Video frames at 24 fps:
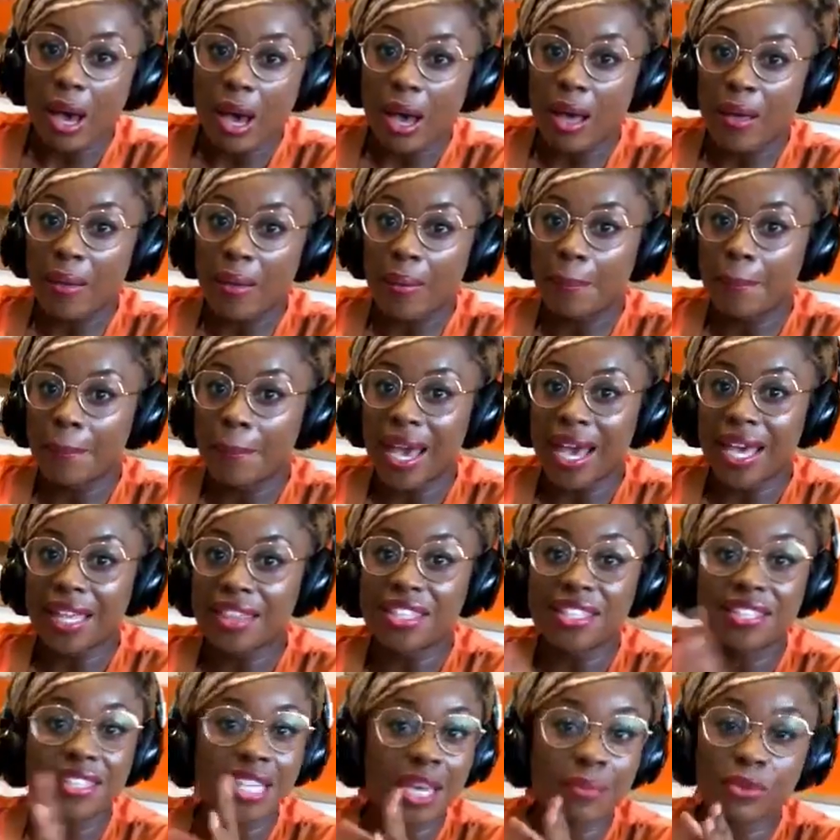
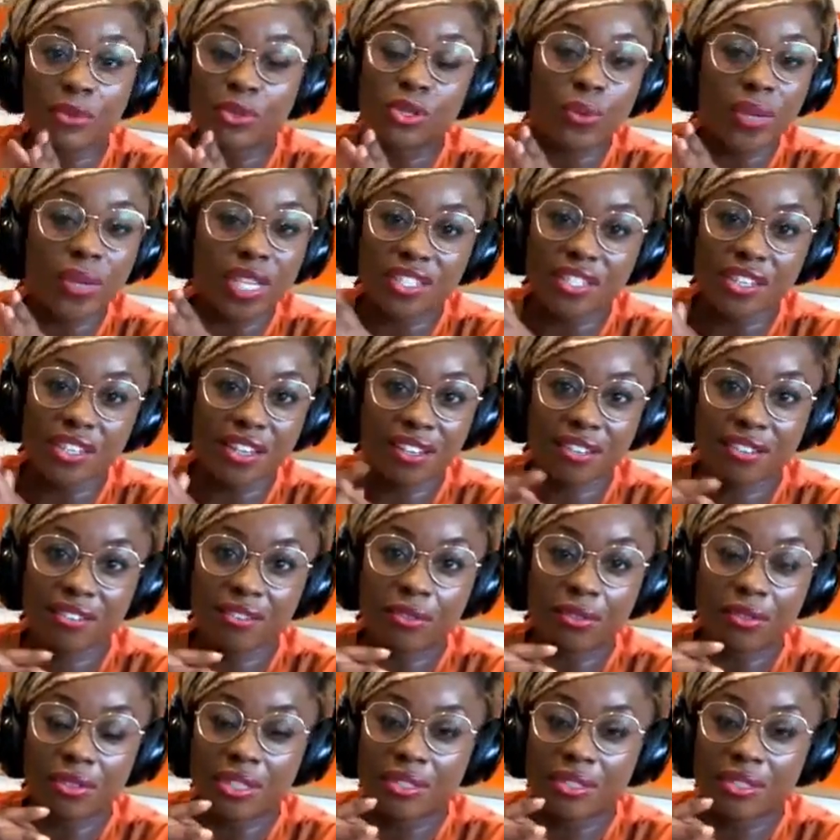And the same on Twitter.